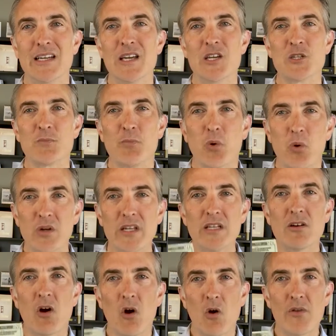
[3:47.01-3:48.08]
is putting
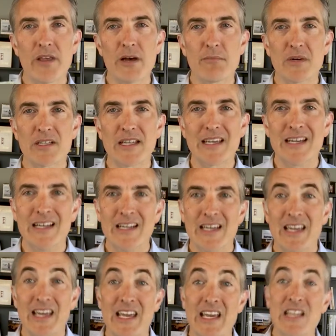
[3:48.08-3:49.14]
all that money
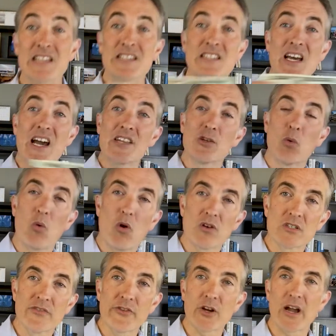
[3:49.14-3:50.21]
inside the
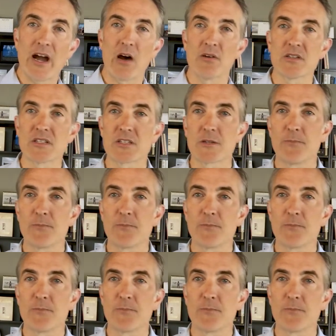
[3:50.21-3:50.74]
walls of your house